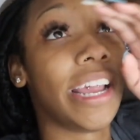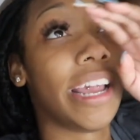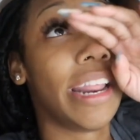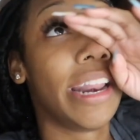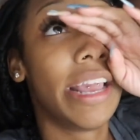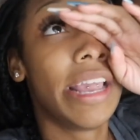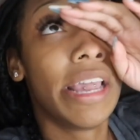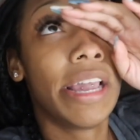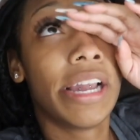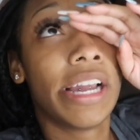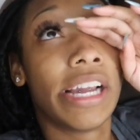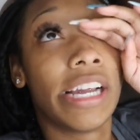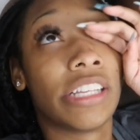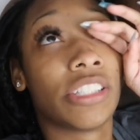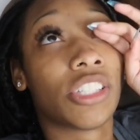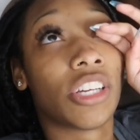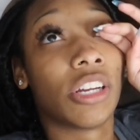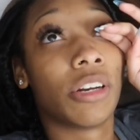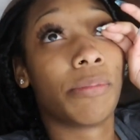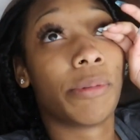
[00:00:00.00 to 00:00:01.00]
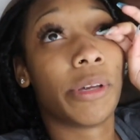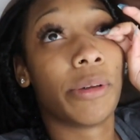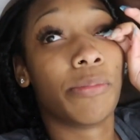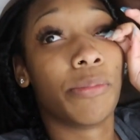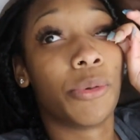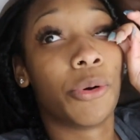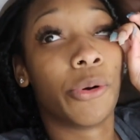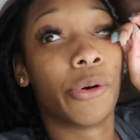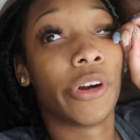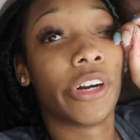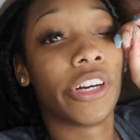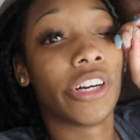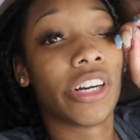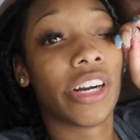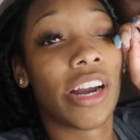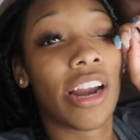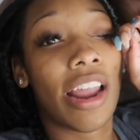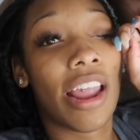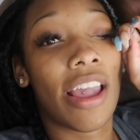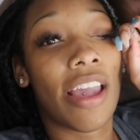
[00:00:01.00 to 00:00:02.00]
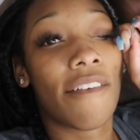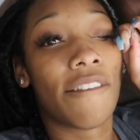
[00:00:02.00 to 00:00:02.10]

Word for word: it. It's going to be more